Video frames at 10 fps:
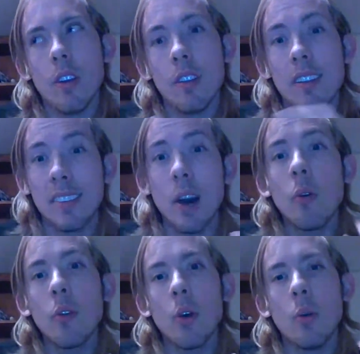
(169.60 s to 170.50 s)
the
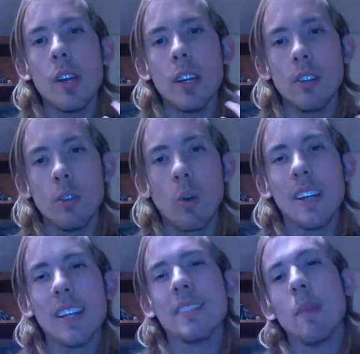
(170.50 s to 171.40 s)
South Node in
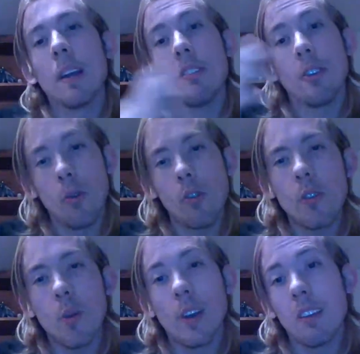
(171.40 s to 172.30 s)
Taurus makes your North
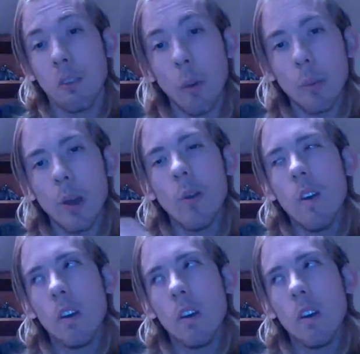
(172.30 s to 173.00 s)
Node in Scorpio.